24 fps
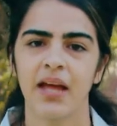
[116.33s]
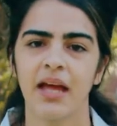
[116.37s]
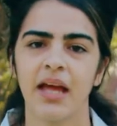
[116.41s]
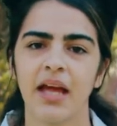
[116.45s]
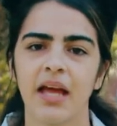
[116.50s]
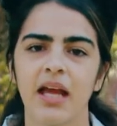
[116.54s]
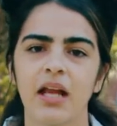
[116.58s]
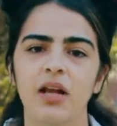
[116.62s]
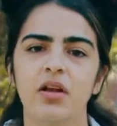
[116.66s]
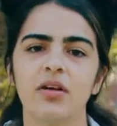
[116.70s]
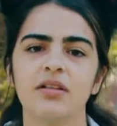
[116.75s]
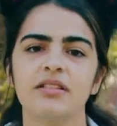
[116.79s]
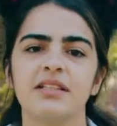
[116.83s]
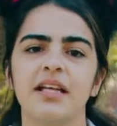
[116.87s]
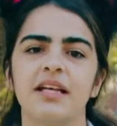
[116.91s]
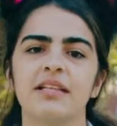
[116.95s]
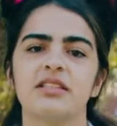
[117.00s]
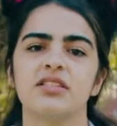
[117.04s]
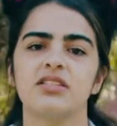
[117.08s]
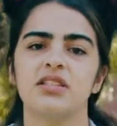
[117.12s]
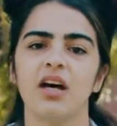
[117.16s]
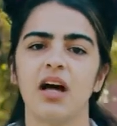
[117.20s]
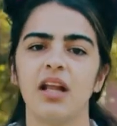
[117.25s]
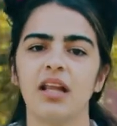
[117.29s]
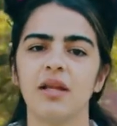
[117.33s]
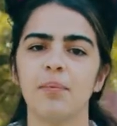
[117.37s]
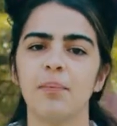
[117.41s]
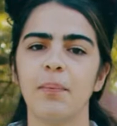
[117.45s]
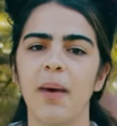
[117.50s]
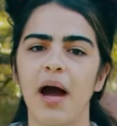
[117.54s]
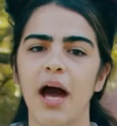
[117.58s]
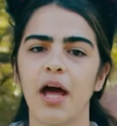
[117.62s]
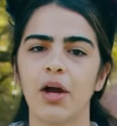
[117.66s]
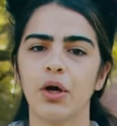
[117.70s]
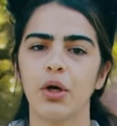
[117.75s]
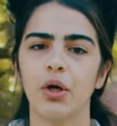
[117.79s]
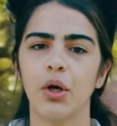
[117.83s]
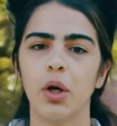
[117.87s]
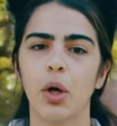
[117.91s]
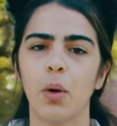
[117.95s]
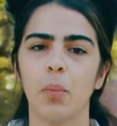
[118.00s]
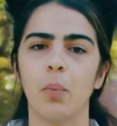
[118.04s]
It looks like solid matter,